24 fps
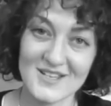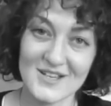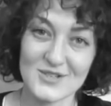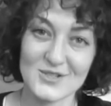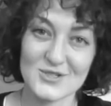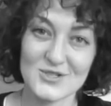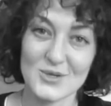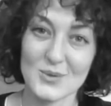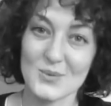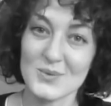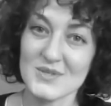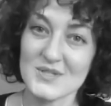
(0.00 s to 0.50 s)

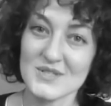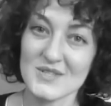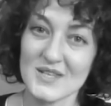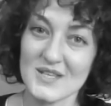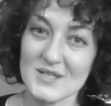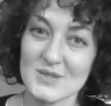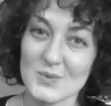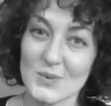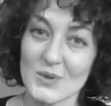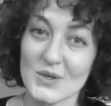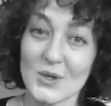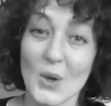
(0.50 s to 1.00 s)
that show us
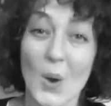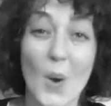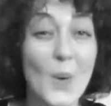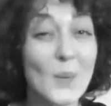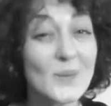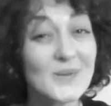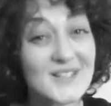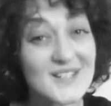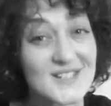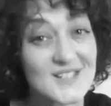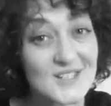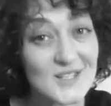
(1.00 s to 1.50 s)
things we could
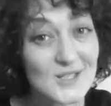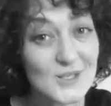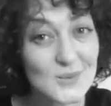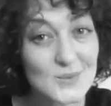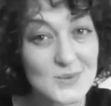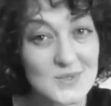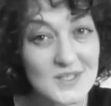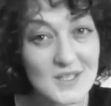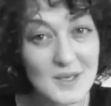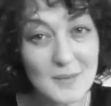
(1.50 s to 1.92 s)
only see using a